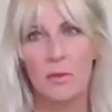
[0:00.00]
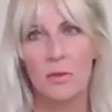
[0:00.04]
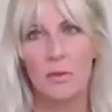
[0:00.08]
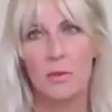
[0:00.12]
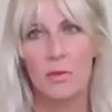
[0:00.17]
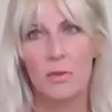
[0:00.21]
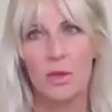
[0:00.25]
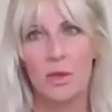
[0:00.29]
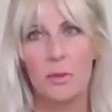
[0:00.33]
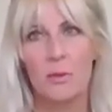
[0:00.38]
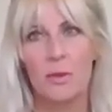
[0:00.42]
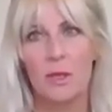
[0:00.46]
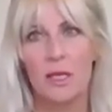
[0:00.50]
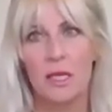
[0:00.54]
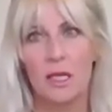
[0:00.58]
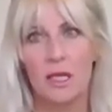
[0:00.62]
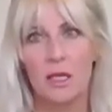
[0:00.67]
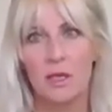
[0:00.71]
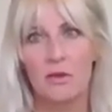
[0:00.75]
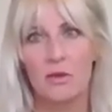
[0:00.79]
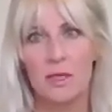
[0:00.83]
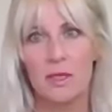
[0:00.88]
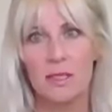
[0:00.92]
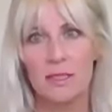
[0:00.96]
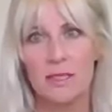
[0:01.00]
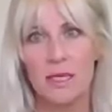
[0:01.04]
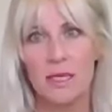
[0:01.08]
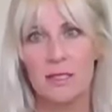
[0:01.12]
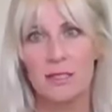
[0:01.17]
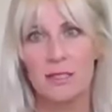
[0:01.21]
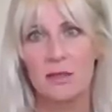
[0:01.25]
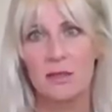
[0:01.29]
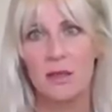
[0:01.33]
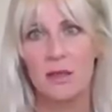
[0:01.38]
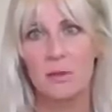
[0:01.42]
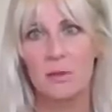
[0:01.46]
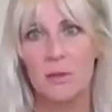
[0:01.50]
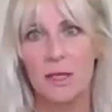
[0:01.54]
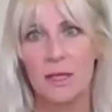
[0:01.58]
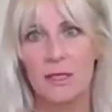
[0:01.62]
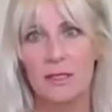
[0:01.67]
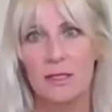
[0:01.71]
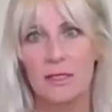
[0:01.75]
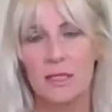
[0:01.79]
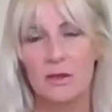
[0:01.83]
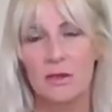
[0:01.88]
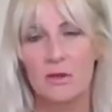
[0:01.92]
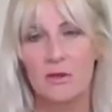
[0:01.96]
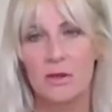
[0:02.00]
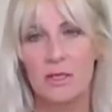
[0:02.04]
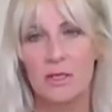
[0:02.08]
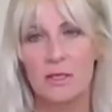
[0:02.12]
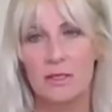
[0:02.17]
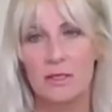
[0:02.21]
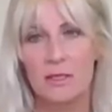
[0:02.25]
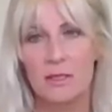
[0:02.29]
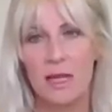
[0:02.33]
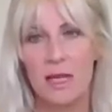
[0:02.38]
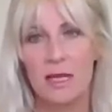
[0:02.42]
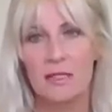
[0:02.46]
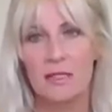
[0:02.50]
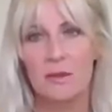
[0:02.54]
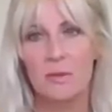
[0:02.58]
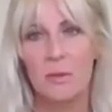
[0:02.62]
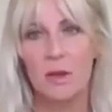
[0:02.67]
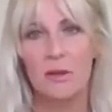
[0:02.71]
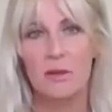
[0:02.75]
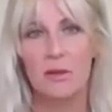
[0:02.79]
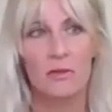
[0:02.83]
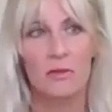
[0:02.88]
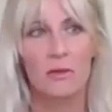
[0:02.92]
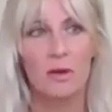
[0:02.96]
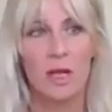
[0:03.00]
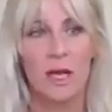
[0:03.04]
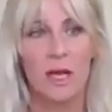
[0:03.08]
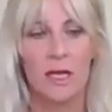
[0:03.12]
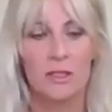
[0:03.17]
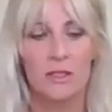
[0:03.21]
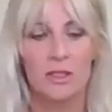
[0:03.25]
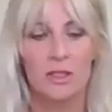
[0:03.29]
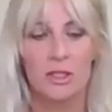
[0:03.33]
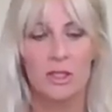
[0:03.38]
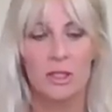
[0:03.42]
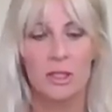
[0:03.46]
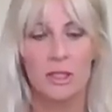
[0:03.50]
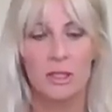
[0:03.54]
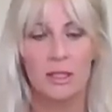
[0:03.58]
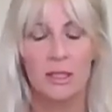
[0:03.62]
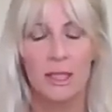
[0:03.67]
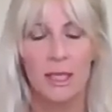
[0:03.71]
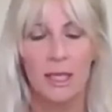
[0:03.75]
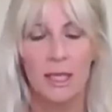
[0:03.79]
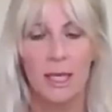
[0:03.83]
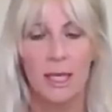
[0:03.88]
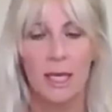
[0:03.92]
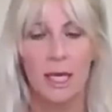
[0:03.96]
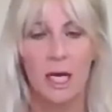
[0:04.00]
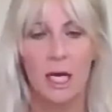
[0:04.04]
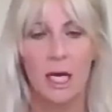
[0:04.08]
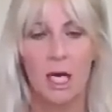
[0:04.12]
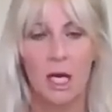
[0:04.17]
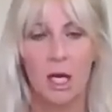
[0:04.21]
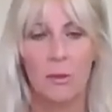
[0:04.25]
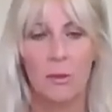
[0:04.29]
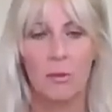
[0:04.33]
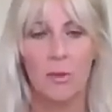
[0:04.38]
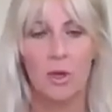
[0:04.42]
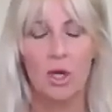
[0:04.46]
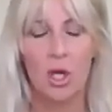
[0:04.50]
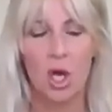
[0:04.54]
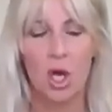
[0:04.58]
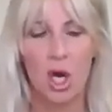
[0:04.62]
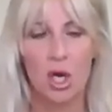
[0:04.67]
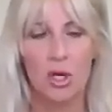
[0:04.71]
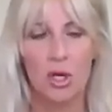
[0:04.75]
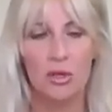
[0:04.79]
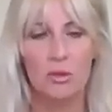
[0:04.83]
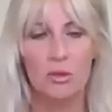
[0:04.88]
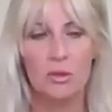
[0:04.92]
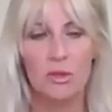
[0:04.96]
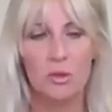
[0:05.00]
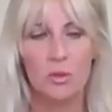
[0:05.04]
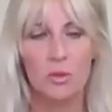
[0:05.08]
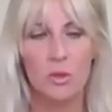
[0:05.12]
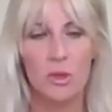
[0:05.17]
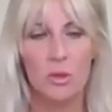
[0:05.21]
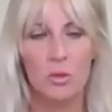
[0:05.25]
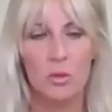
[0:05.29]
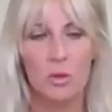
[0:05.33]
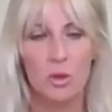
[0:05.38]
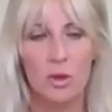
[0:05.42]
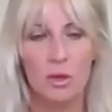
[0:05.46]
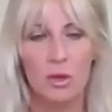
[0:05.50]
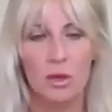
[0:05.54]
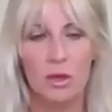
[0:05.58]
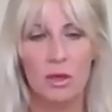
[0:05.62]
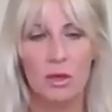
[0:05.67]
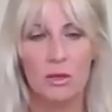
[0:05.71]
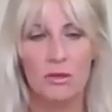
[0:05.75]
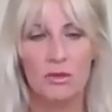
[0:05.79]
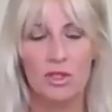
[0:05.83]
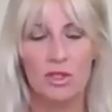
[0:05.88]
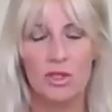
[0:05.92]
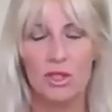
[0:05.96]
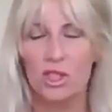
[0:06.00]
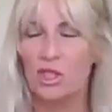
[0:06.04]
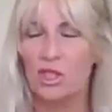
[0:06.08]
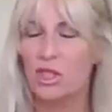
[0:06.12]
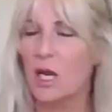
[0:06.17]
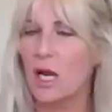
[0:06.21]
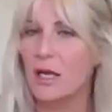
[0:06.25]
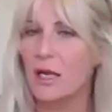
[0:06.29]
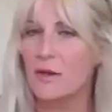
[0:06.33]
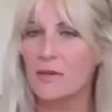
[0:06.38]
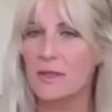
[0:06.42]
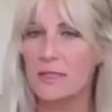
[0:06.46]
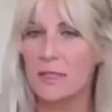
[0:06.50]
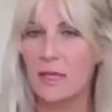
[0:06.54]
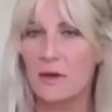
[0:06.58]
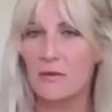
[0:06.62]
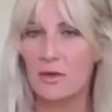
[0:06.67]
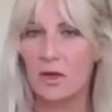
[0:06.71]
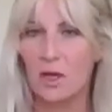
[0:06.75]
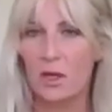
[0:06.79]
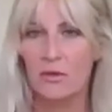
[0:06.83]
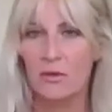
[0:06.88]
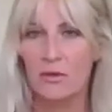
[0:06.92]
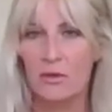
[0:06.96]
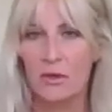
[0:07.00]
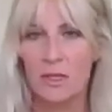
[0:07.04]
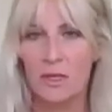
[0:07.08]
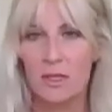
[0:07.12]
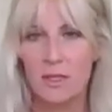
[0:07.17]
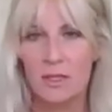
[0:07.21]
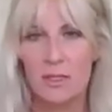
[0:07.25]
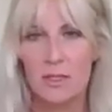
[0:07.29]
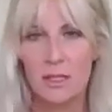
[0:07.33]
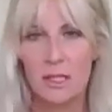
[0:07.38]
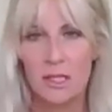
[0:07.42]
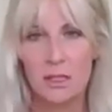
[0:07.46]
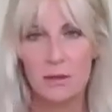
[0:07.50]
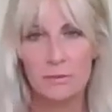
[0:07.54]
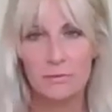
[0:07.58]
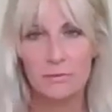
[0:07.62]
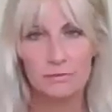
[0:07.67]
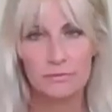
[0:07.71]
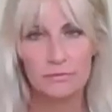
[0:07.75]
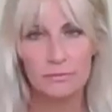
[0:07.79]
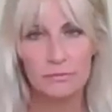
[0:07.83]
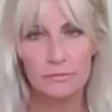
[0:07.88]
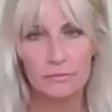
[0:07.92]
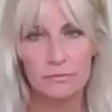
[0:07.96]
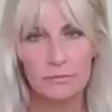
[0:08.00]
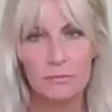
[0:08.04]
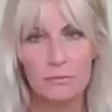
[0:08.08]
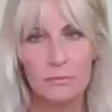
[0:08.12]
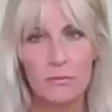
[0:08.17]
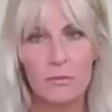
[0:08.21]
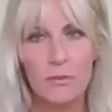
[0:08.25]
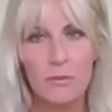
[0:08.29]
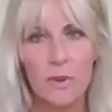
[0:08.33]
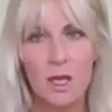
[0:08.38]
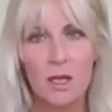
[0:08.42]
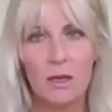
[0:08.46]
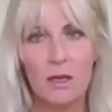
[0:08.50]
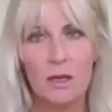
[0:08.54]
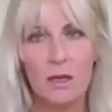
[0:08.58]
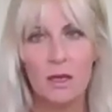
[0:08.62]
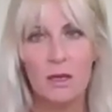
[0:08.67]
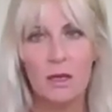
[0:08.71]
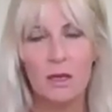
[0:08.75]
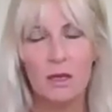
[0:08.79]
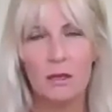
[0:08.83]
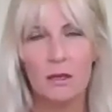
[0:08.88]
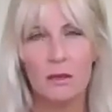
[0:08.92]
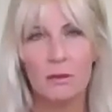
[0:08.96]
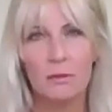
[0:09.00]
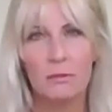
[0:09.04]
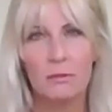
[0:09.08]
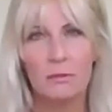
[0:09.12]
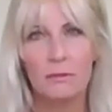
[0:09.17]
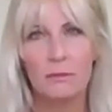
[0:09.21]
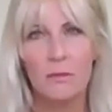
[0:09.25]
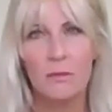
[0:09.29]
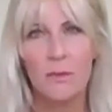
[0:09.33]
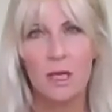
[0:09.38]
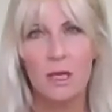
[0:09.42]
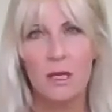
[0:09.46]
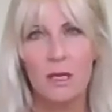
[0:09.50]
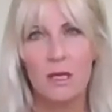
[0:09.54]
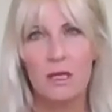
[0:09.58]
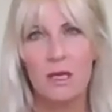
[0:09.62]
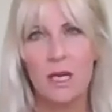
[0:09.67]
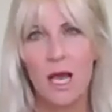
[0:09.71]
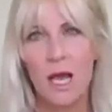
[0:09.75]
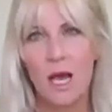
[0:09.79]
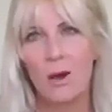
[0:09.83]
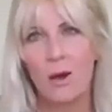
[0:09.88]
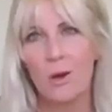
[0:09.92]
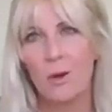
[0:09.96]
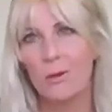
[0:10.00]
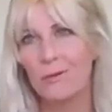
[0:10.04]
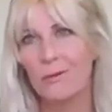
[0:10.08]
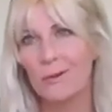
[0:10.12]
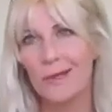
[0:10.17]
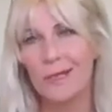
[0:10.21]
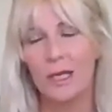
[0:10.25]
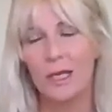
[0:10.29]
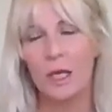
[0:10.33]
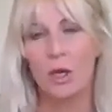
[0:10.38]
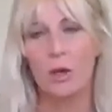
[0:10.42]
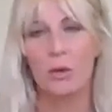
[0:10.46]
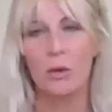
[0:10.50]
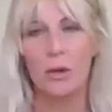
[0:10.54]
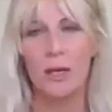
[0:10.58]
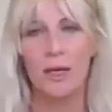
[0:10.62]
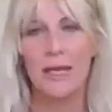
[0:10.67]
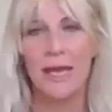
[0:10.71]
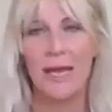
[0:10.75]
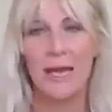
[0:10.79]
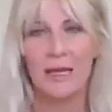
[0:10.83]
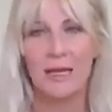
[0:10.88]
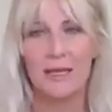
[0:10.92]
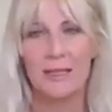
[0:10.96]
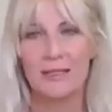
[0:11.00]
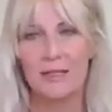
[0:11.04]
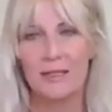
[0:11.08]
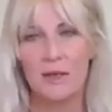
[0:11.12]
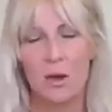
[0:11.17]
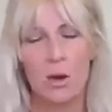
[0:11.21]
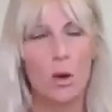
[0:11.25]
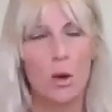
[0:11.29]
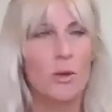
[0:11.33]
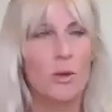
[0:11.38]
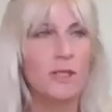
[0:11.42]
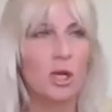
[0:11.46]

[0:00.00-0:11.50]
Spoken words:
pretty big increase. That saw the biggest increase last month over last year. Condos, we were just shy of 700 in the city. Now, you know, again, it's always